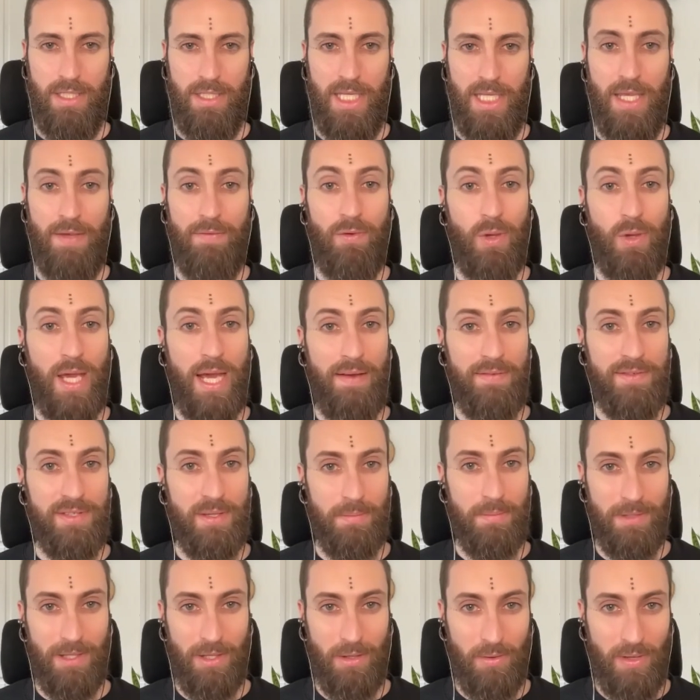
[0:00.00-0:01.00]
If you have
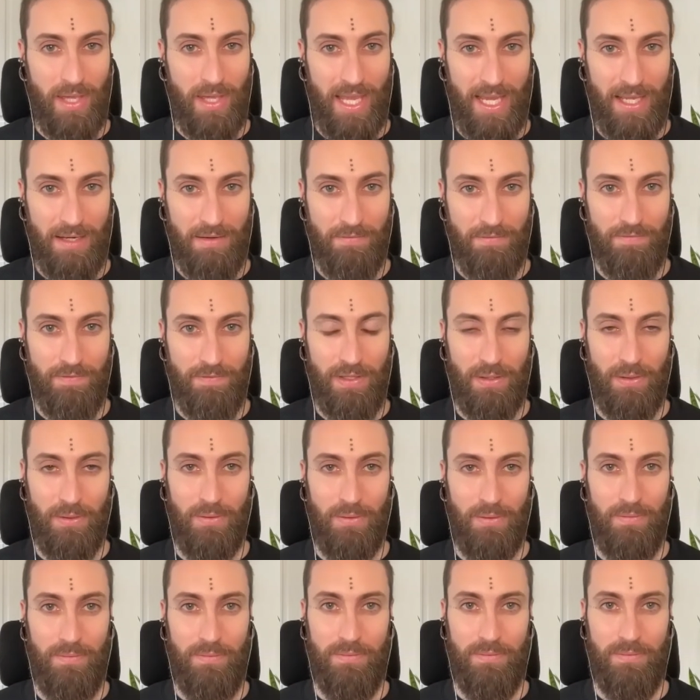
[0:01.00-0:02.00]
something you can't
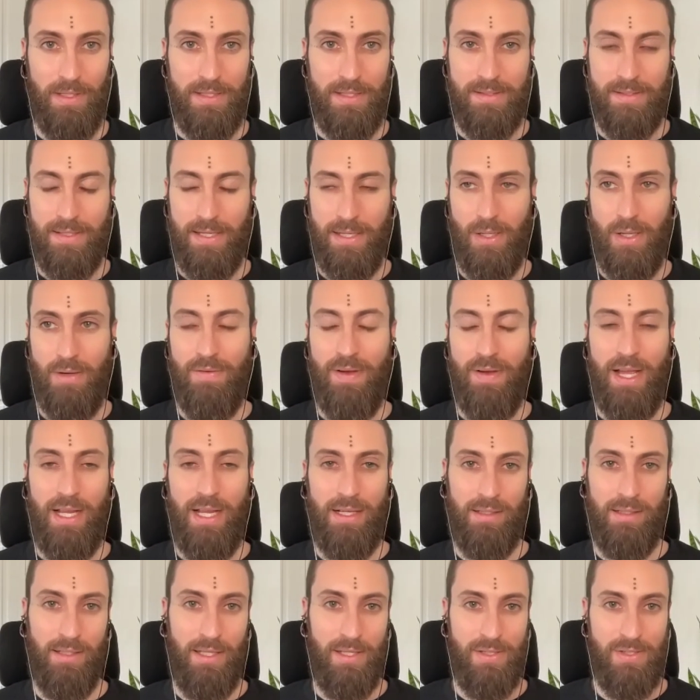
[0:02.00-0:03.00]
feel, let's say you have high
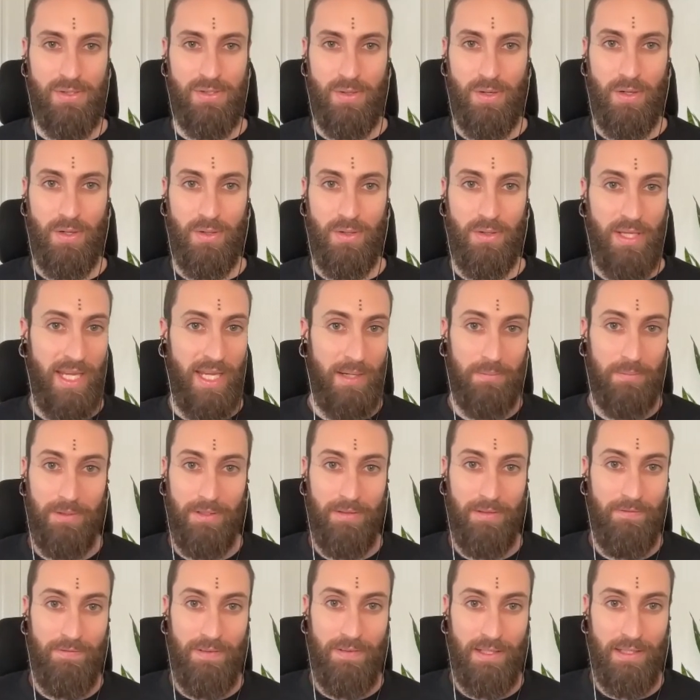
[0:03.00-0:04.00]
cholesterol, you can't
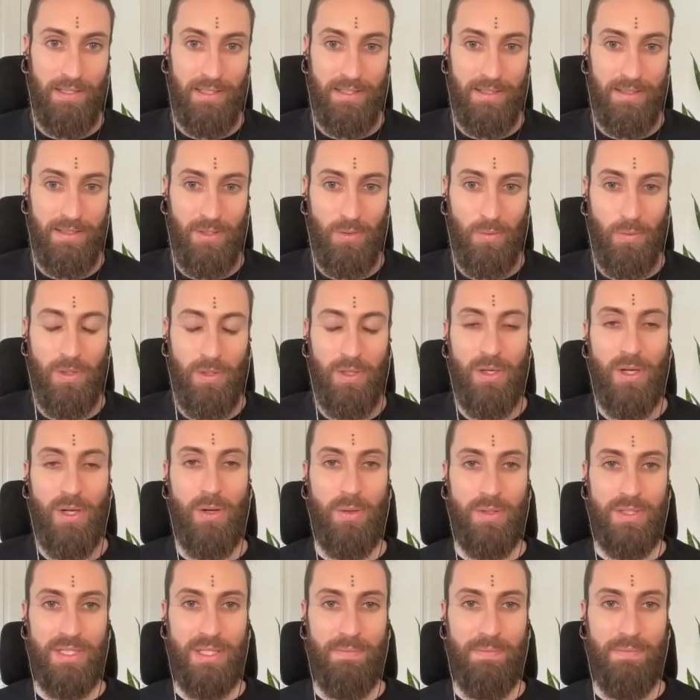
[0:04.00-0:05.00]
really feel it. You wouldn't know
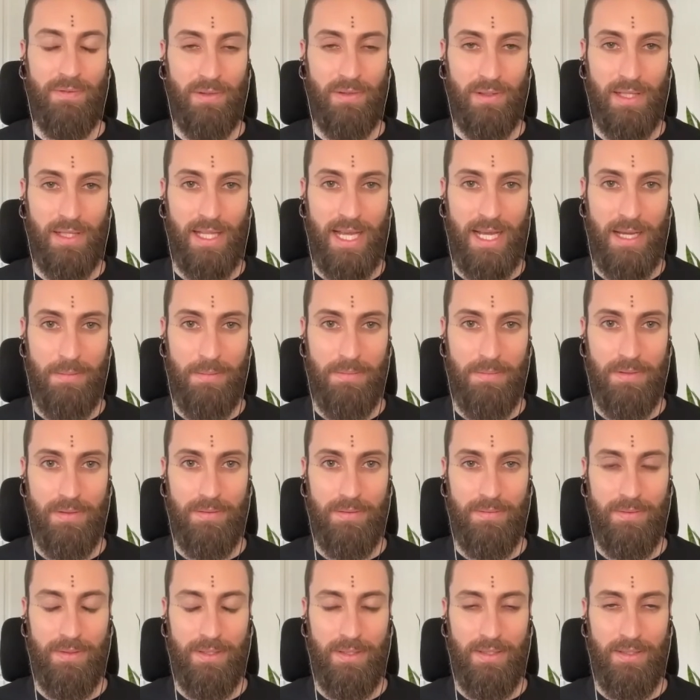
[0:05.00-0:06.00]
except for a lab.
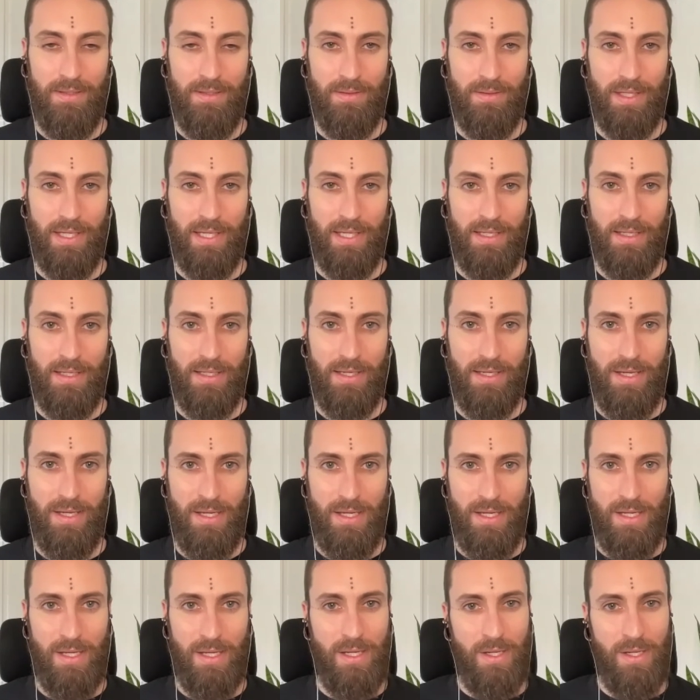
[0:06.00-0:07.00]
Okay.
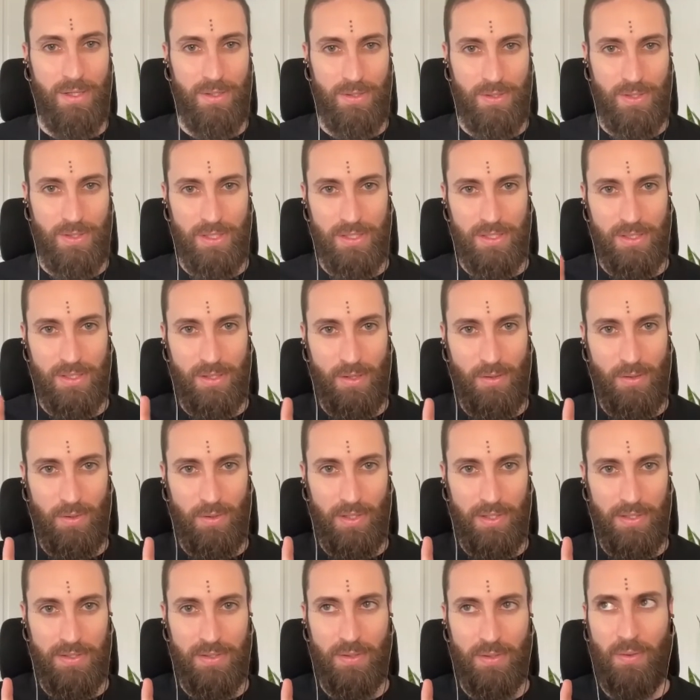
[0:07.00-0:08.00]
Just
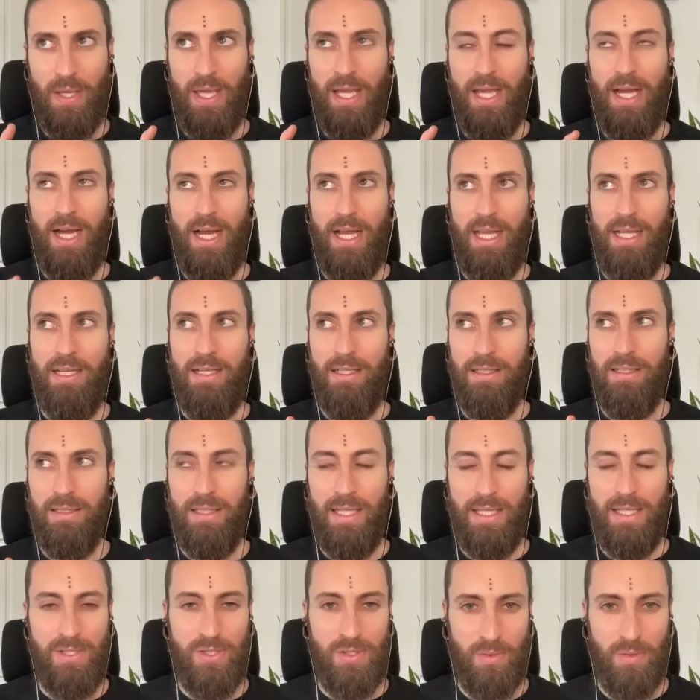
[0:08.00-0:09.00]
notice, okay, high
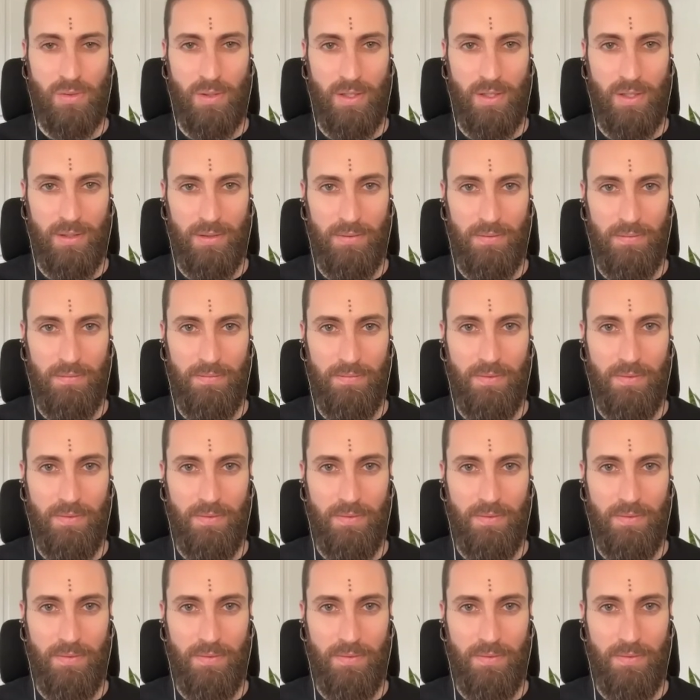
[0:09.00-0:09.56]
cholesterol.